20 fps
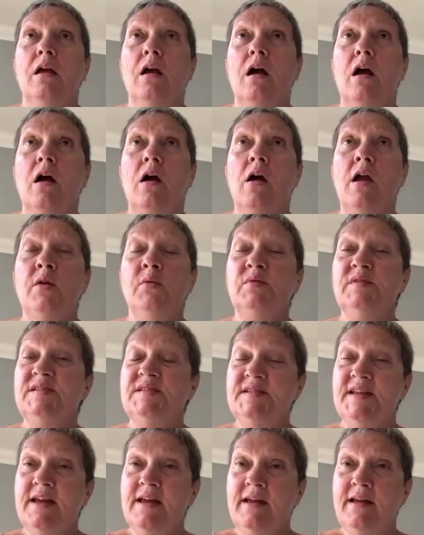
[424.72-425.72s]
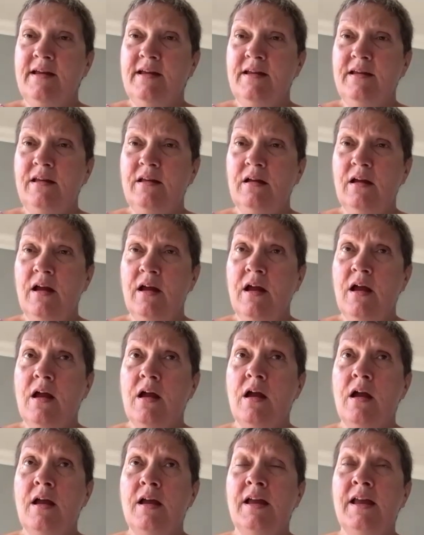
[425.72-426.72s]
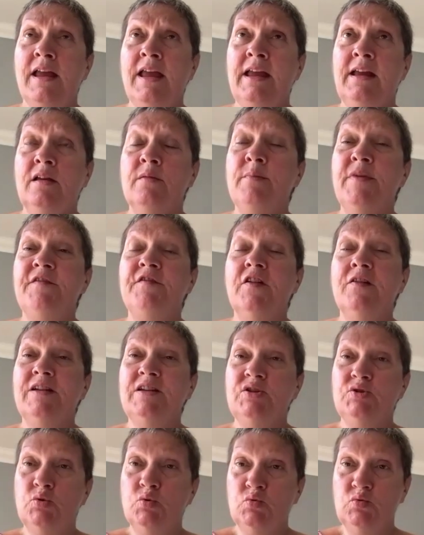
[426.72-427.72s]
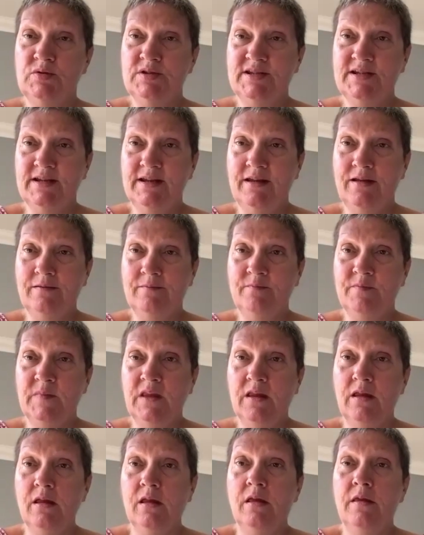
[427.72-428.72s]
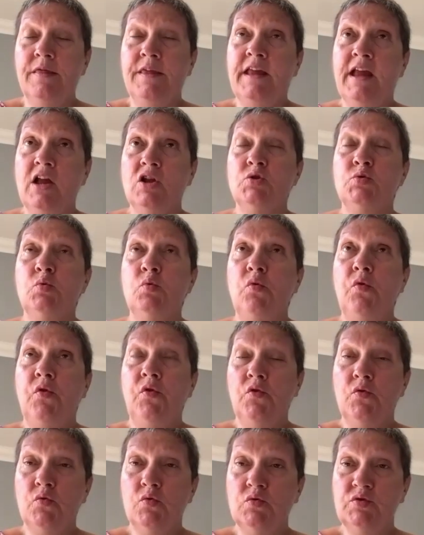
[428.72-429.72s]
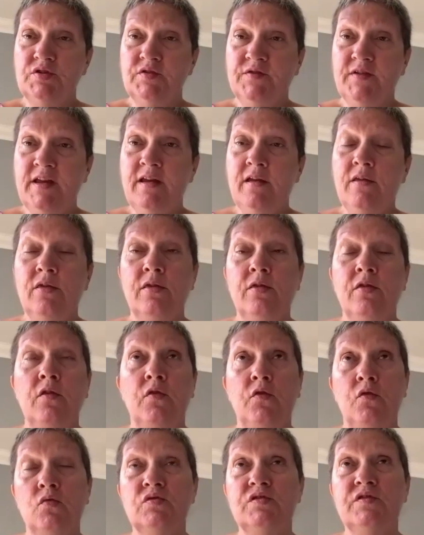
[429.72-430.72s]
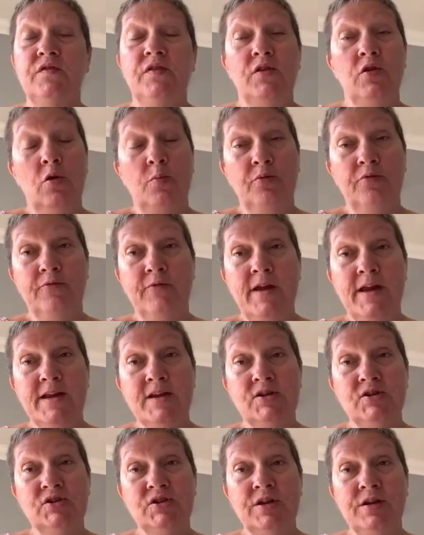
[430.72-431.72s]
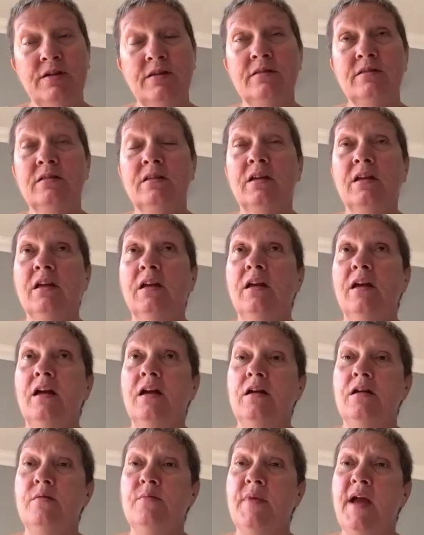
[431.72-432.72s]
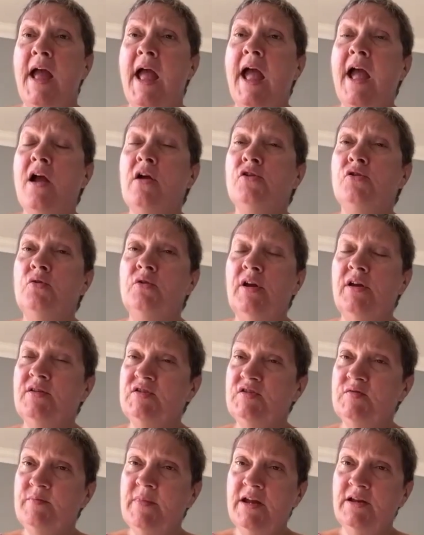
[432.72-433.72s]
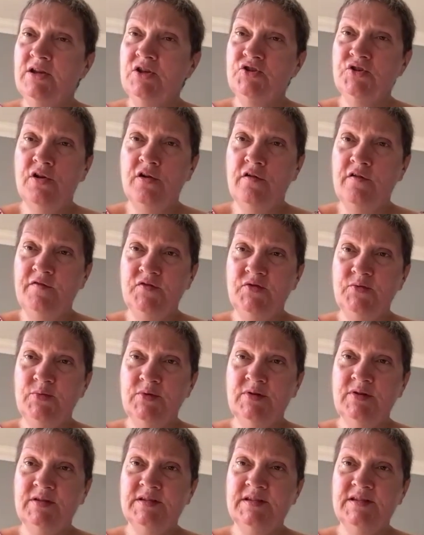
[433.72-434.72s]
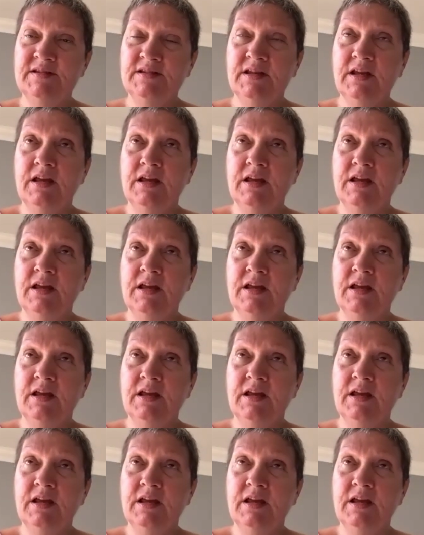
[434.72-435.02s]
I would say it can be very daunting. The actual thought of it, the thought of the operation, um, how you're going to manage afterwards.